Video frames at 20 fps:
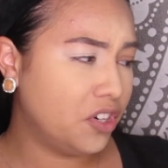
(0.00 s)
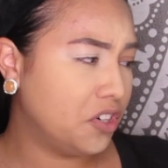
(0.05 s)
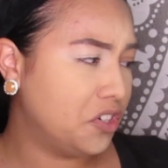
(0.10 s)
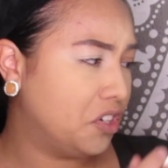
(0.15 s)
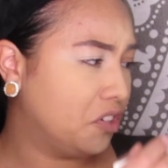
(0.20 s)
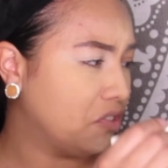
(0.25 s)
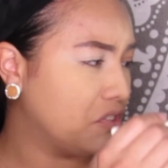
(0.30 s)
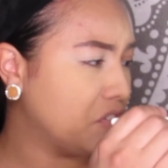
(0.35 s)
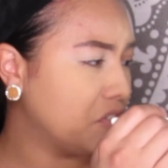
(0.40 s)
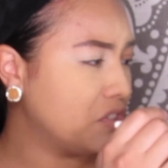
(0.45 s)

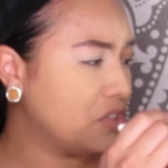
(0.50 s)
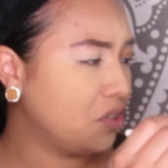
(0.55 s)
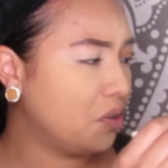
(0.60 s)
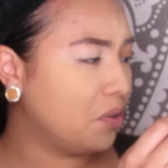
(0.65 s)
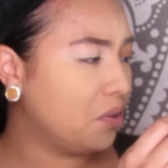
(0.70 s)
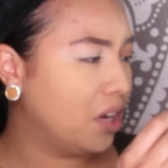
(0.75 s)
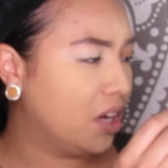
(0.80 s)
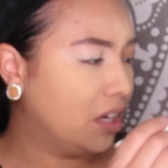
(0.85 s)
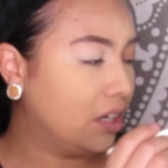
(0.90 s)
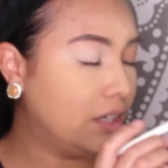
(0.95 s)
Don't attack me,
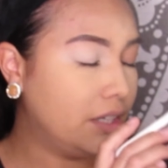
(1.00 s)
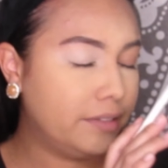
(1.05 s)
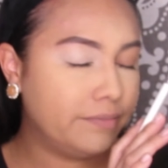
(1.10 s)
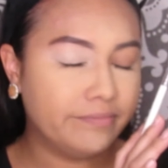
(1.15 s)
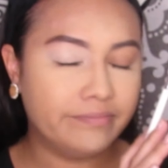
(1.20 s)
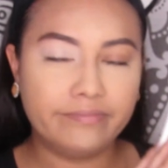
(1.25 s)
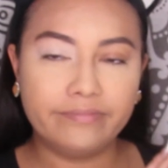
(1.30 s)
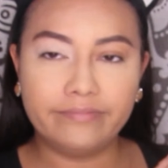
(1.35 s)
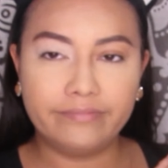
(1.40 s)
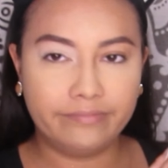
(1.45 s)
guys.
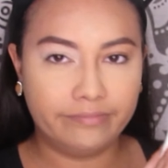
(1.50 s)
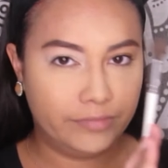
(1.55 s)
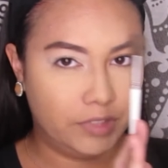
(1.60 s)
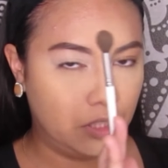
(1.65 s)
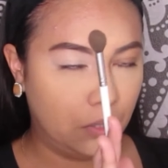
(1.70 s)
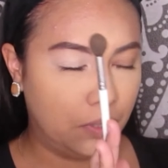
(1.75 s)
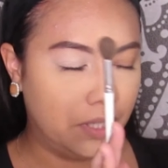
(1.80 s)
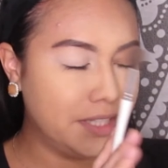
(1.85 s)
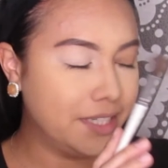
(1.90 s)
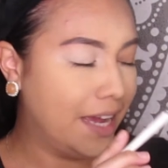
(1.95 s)
Okay,
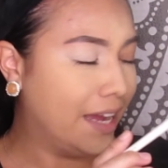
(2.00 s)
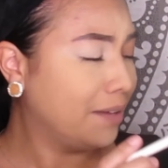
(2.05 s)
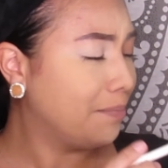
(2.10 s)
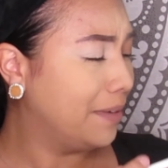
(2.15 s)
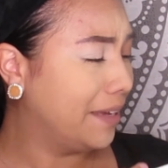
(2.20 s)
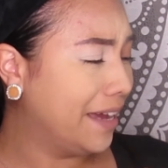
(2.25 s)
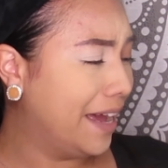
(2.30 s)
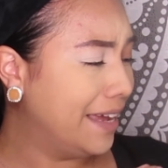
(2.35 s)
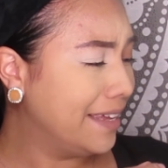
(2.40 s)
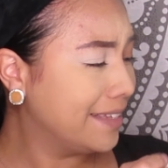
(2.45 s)
so I'm gonna go
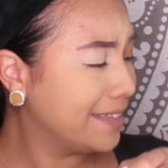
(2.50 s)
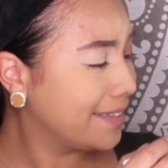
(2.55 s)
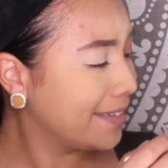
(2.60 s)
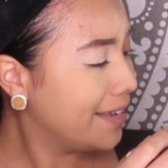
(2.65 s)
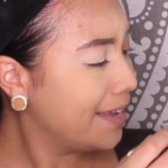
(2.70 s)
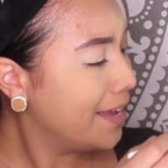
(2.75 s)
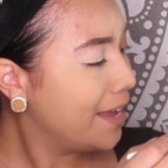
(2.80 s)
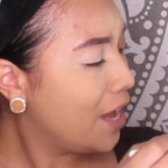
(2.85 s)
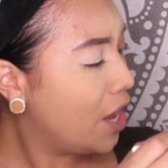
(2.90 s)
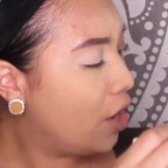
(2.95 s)
in with
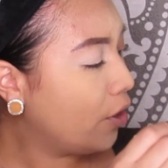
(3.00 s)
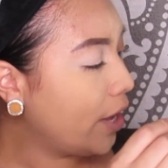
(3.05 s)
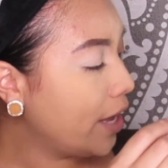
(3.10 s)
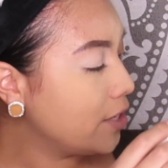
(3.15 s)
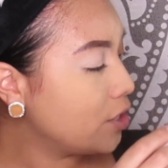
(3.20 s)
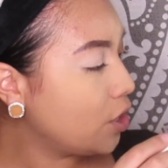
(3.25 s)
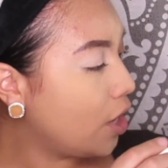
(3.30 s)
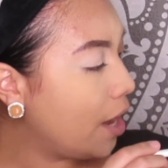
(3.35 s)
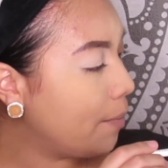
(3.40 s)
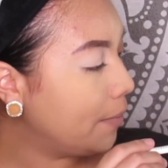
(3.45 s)
this
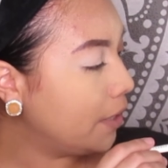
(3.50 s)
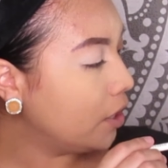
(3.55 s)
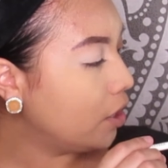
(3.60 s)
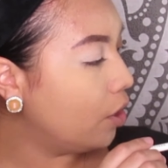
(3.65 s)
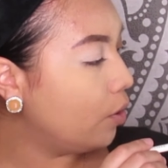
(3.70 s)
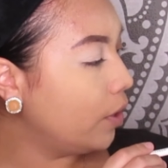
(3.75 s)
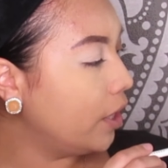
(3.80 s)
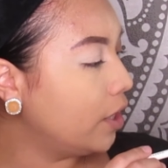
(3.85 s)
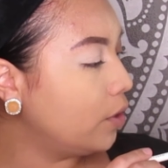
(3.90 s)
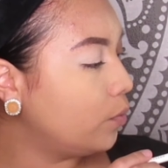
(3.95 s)
one. It's
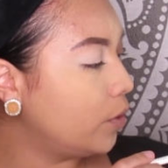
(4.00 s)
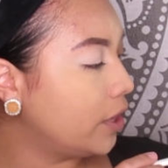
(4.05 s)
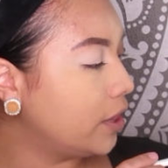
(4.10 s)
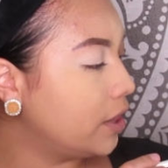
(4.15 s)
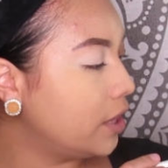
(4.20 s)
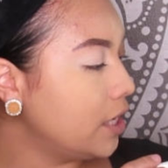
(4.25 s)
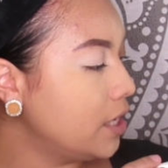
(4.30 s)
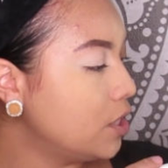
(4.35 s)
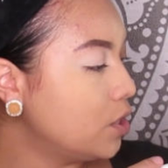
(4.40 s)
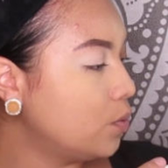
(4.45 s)
very
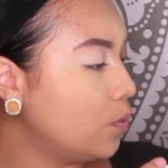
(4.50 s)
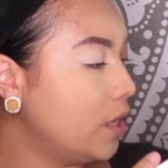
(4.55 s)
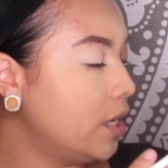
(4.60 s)
light.